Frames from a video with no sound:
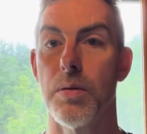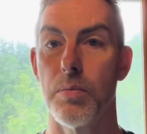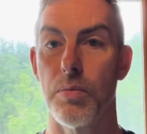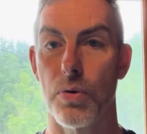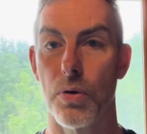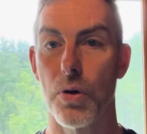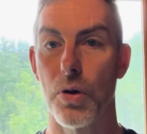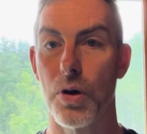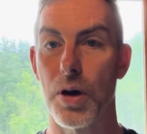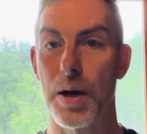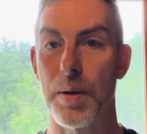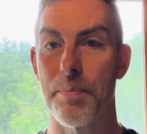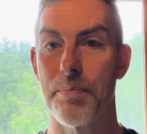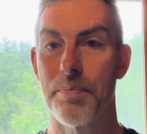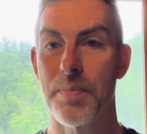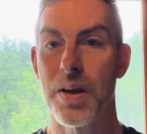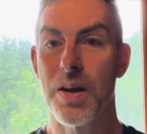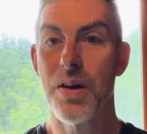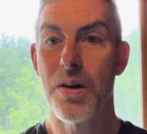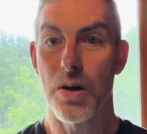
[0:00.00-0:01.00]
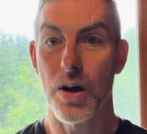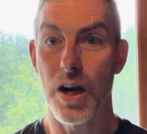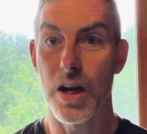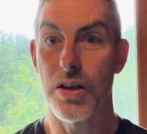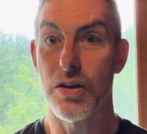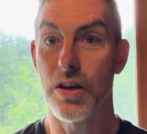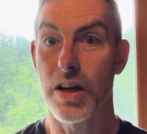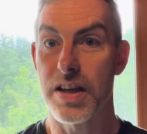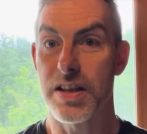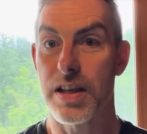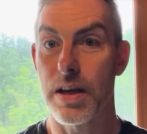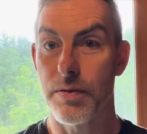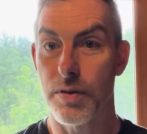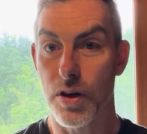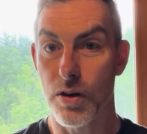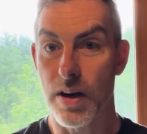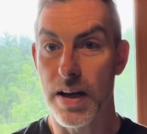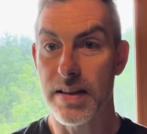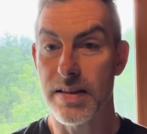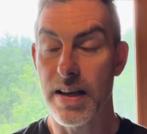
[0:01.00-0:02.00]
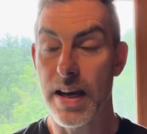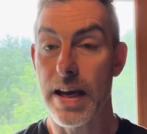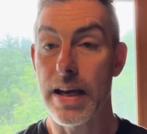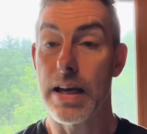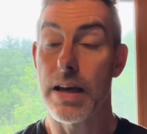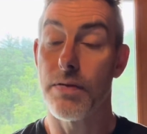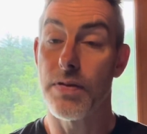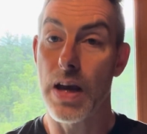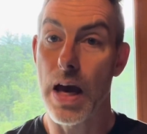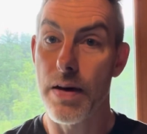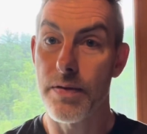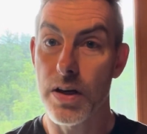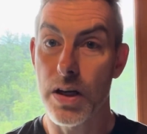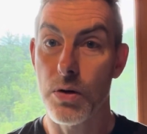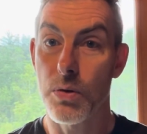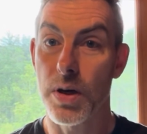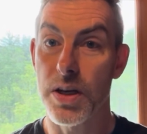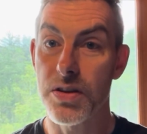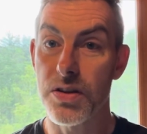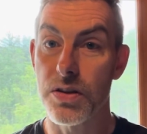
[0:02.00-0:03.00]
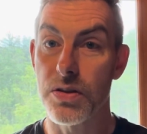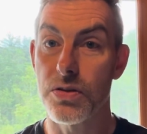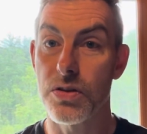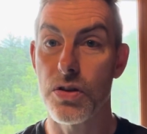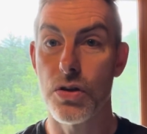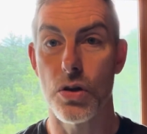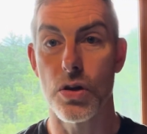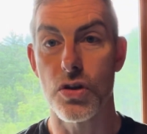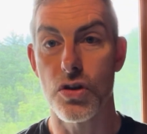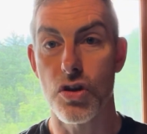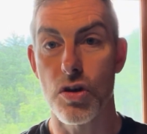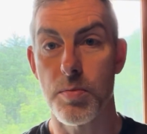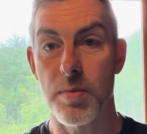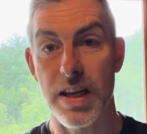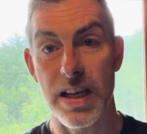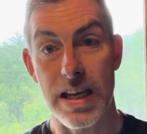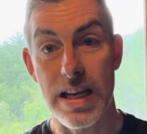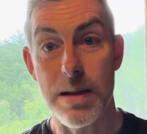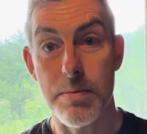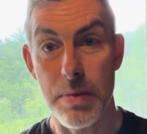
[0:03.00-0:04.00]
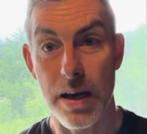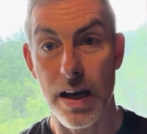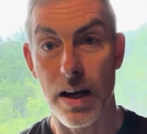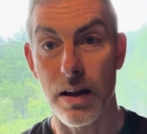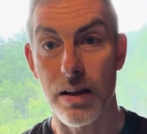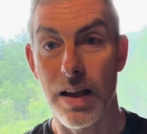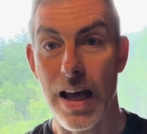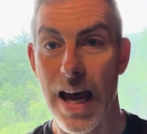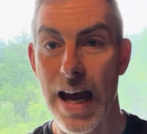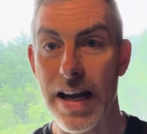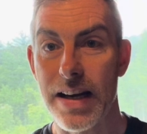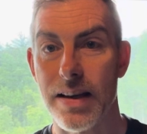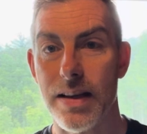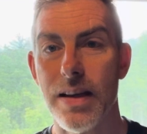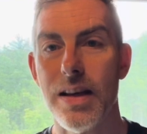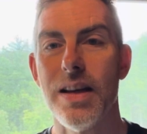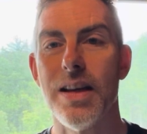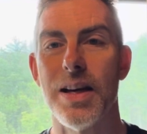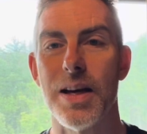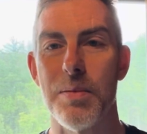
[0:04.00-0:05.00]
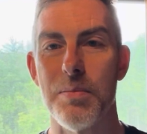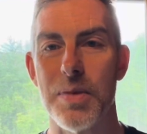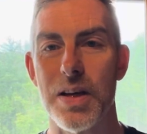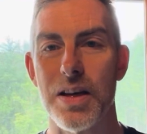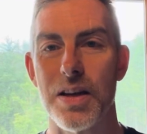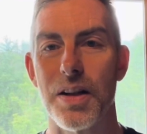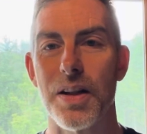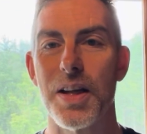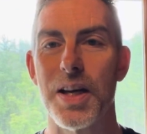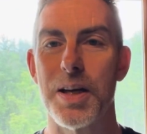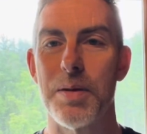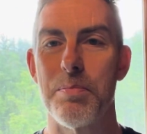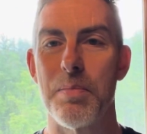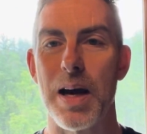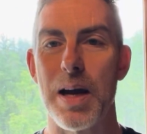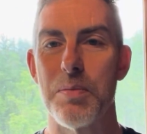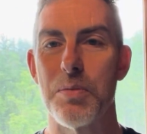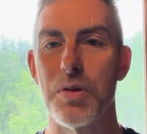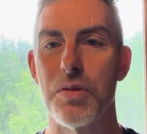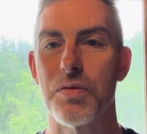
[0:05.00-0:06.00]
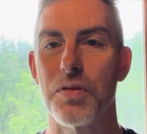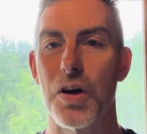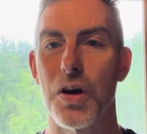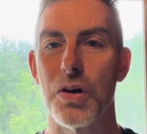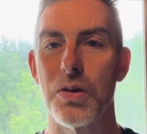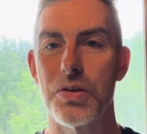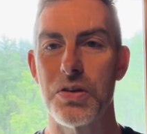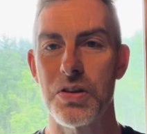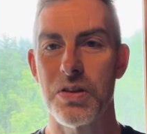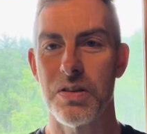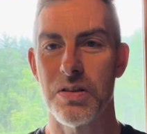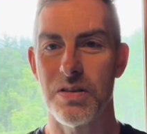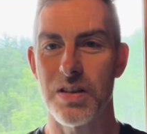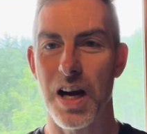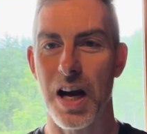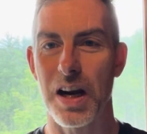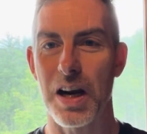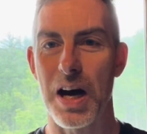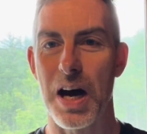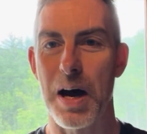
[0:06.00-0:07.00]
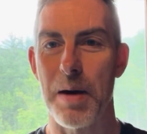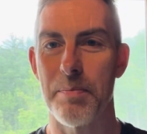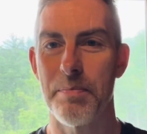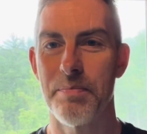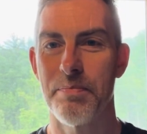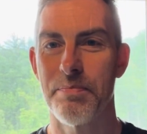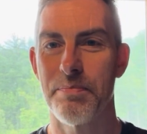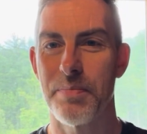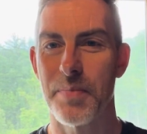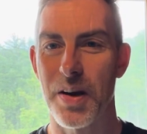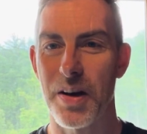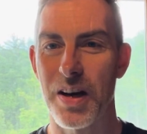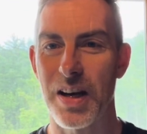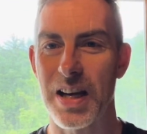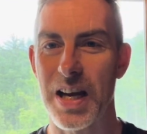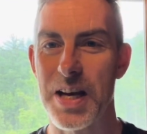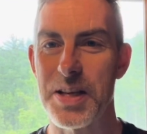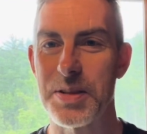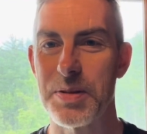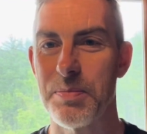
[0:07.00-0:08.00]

program. All right, you guys have a great day. If you have any questions, you can shoot me an email at emil@mindmovecoach.com. All right, guys,